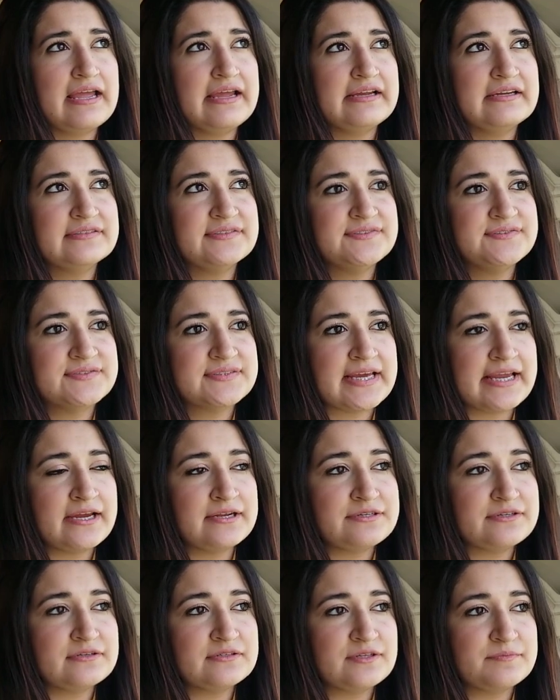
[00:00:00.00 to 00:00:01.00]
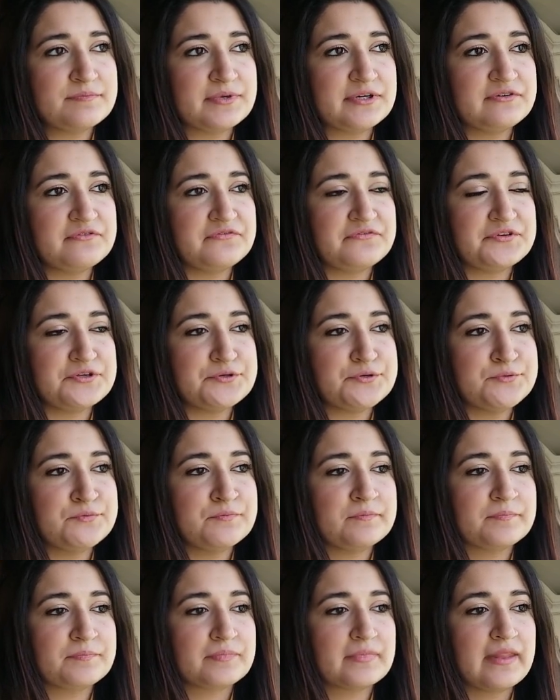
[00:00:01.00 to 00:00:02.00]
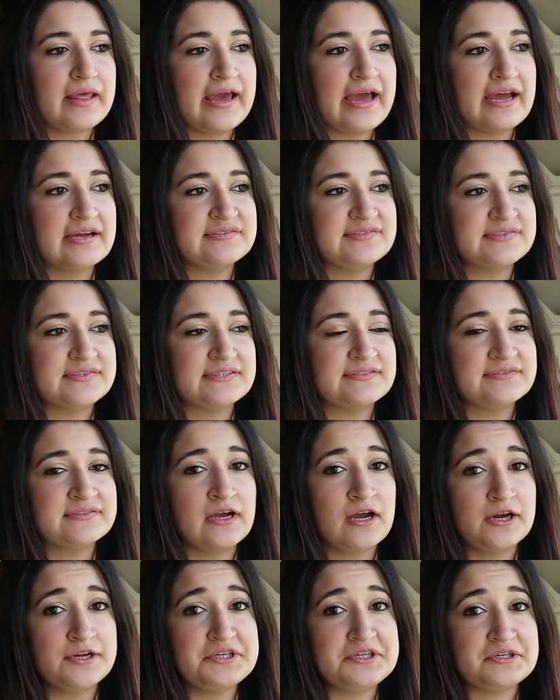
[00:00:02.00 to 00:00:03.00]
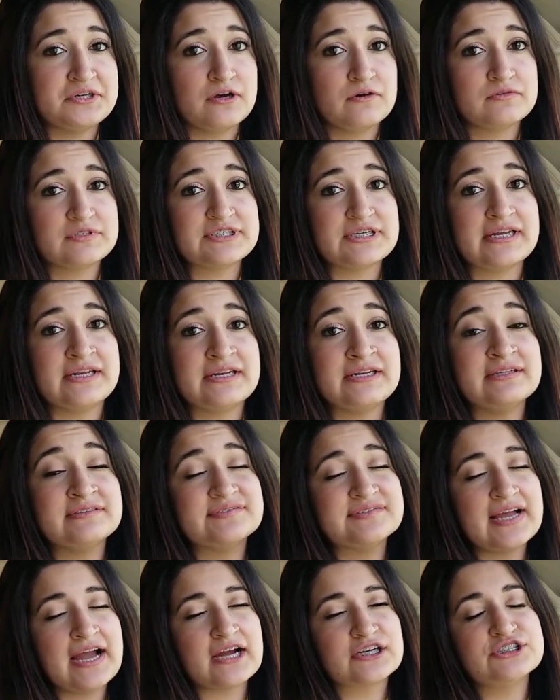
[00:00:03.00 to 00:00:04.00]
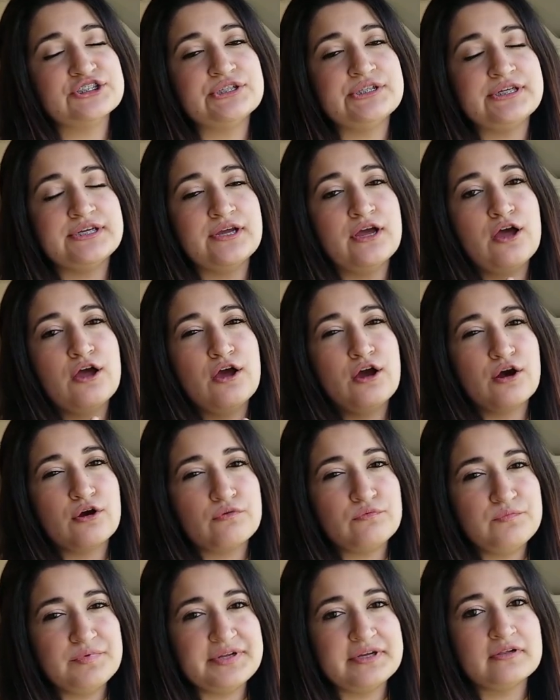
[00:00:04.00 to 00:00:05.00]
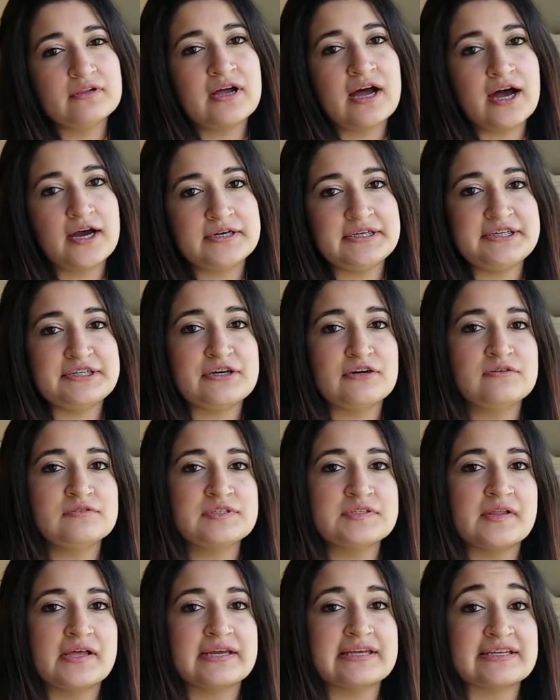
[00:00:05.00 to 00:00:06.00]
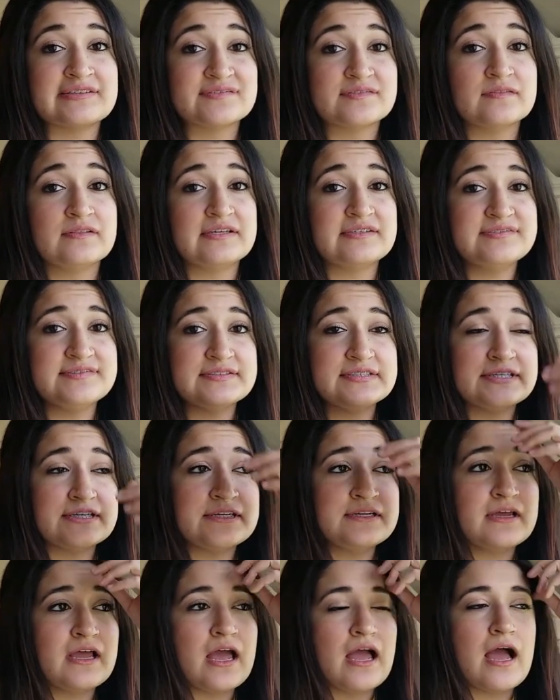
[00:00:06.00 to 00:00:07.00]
Scandal the perfume has this honey note, and it's actually a real honey note, like it's listed.